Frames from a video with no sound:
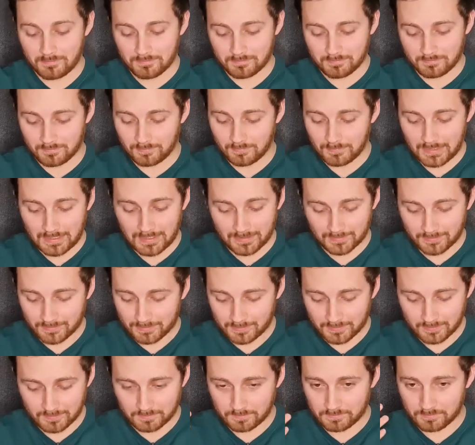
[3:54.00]

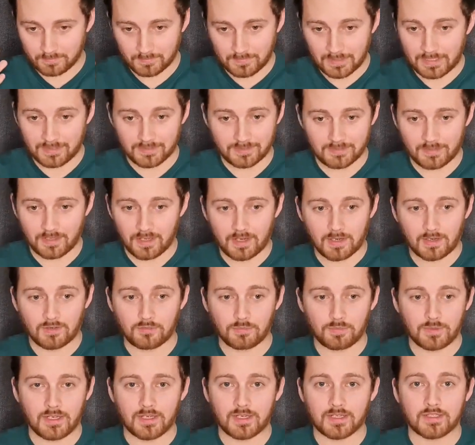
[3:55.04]
let's start off
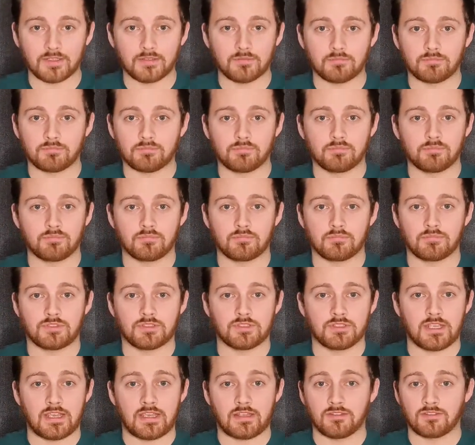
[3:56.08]
by
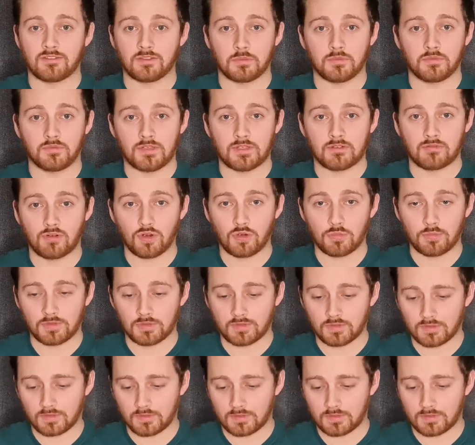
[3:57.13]
getting some of the aromas.